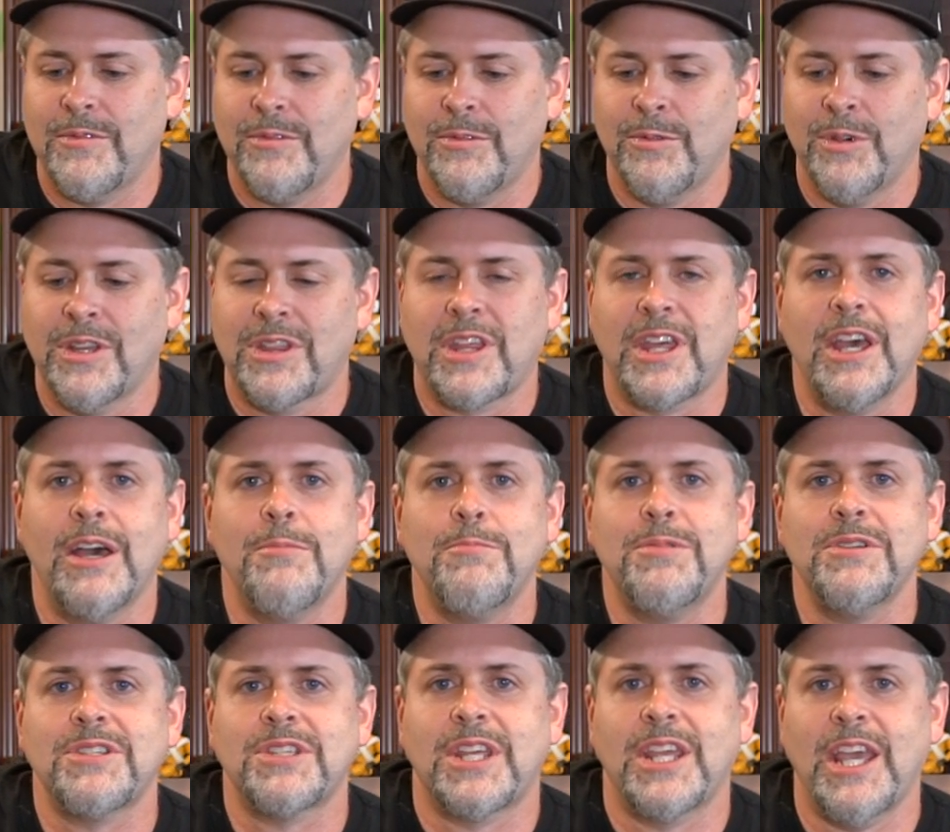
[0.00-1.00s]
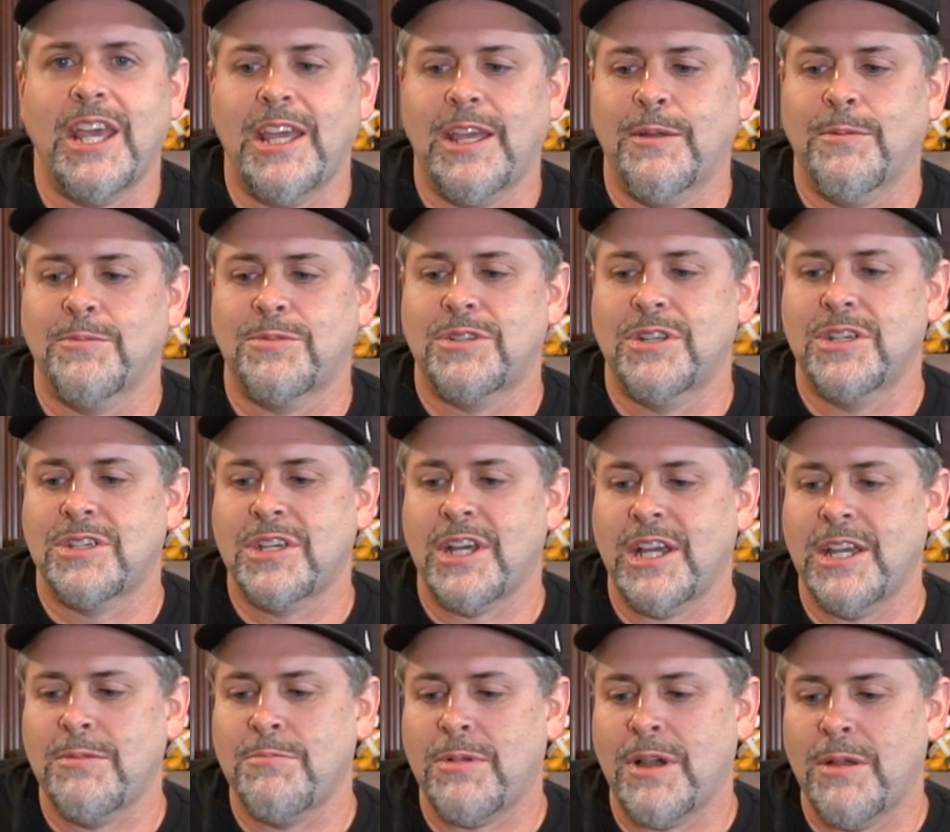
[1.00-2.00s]
with Compass Games,
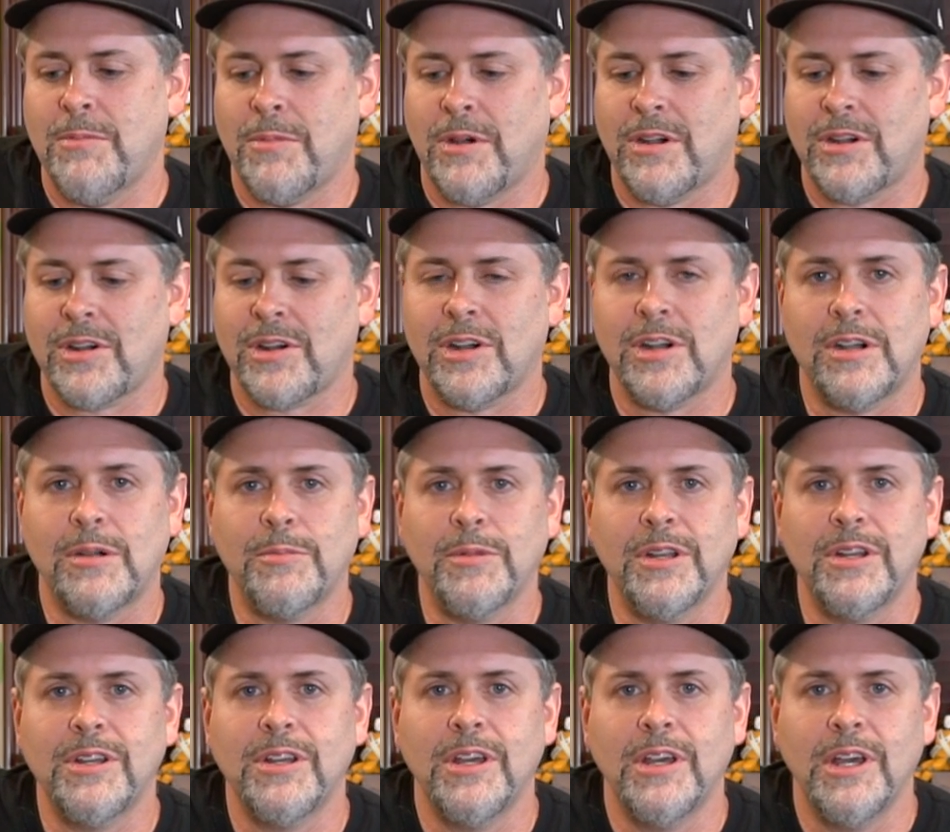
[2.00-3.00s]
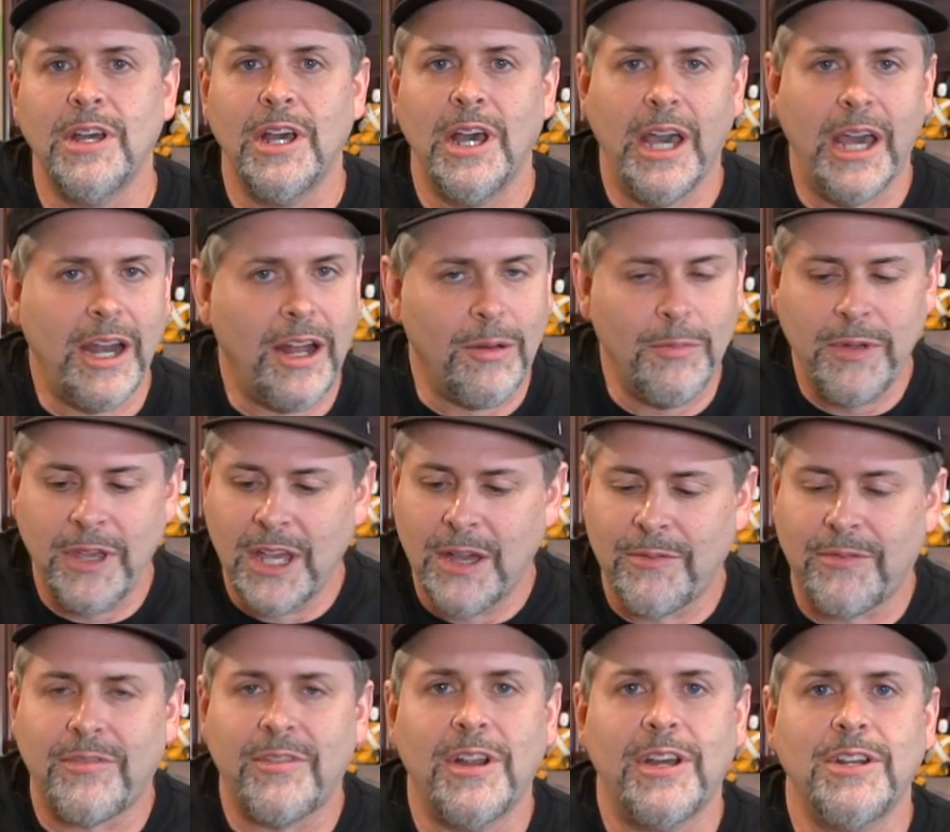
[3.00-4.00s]
designed by Mark Herman, and I'll be
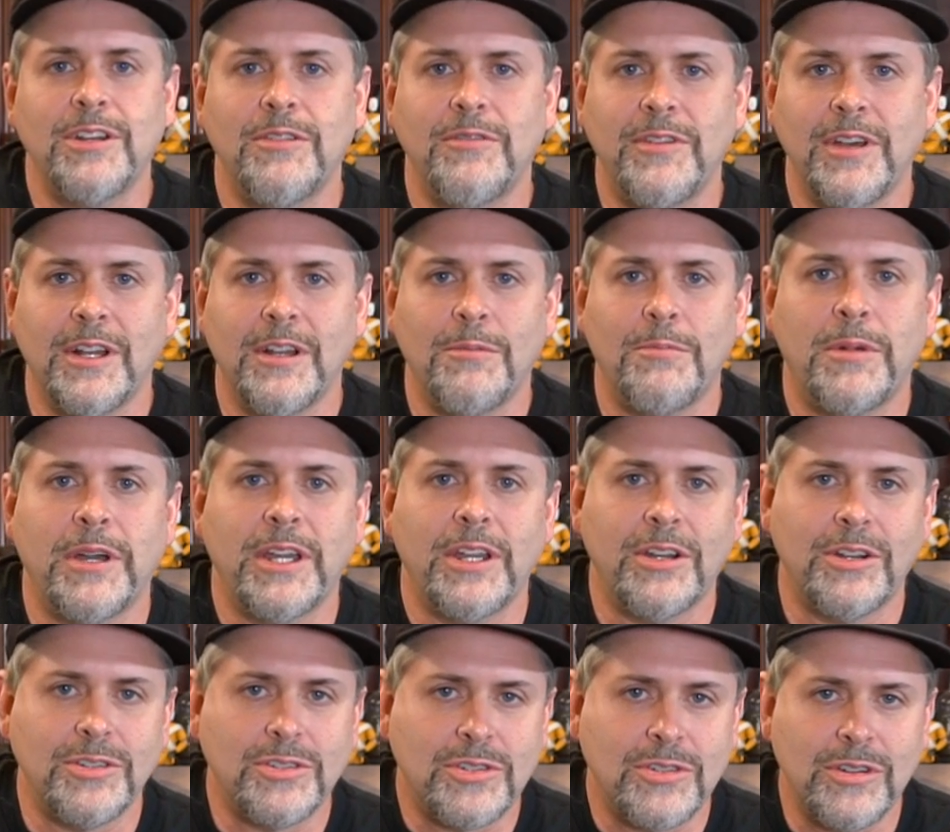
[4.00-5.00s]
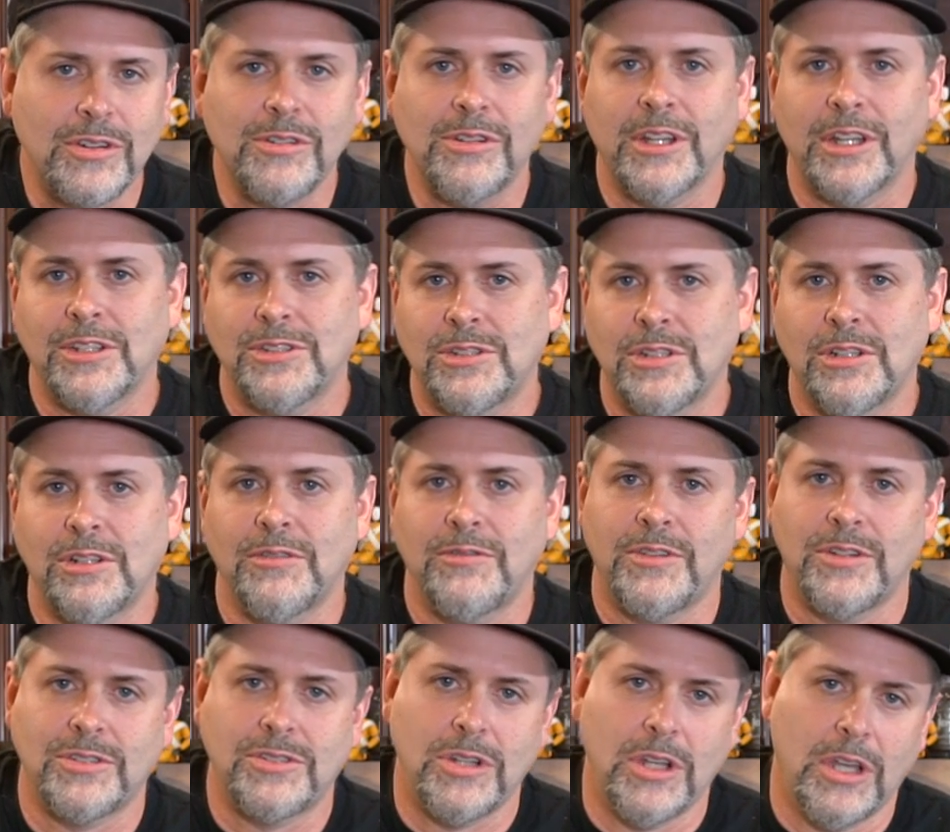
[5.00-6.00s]
up front, developed by yours truly. So if
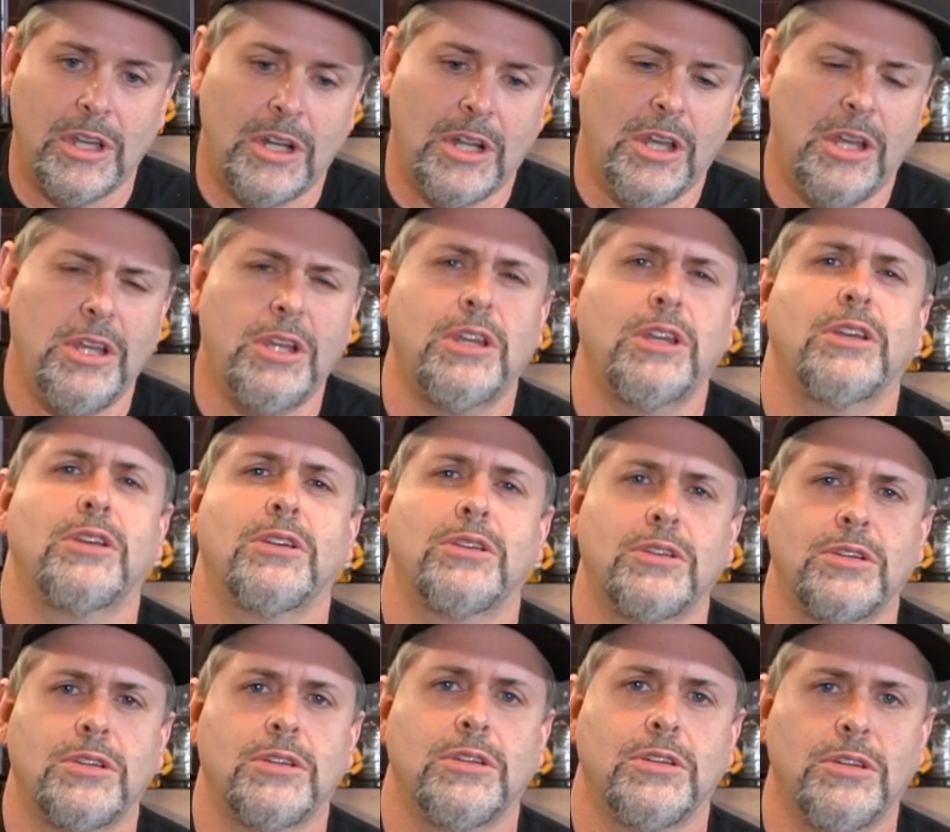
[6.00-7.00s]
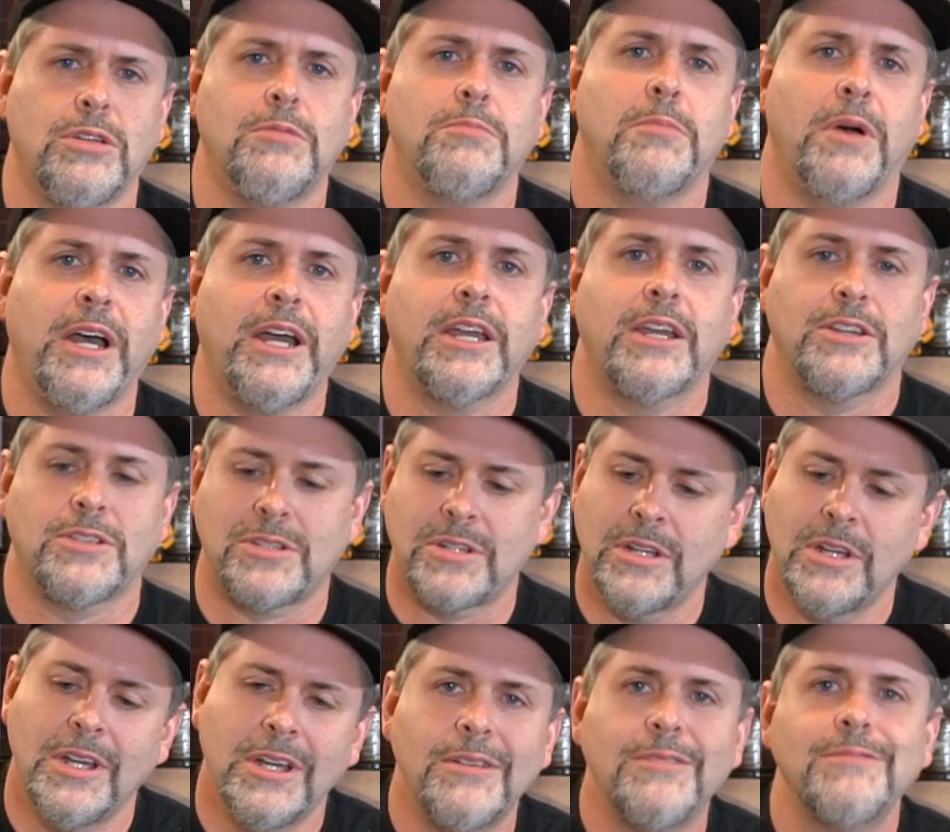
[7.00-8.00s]
you're saying, hey, you're biased.